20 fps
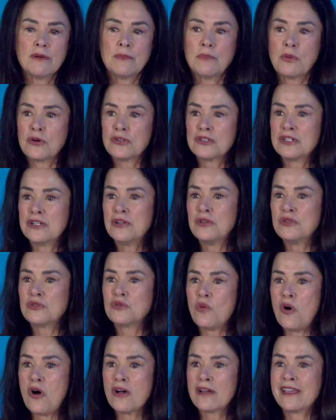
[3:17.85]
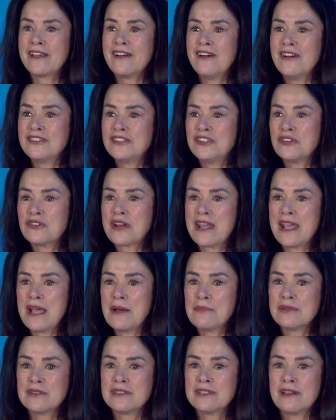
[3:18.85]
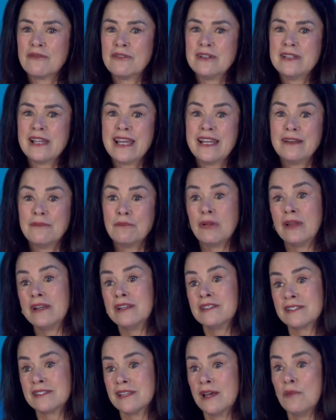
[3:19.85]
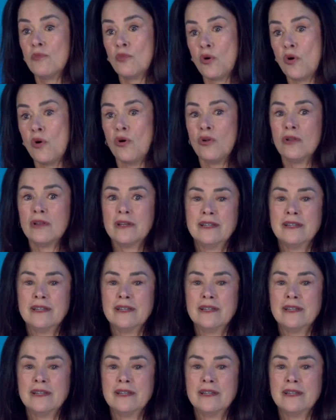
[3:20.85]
person who's walking onto your campus every day and plays some role